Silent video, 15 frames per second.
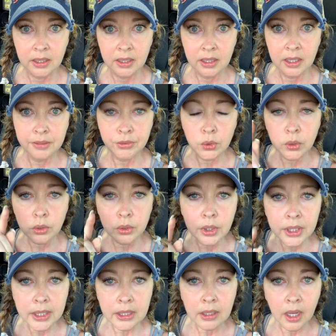If you
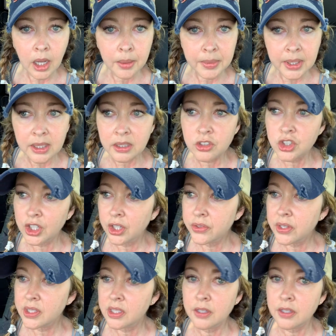agree, comment and share this.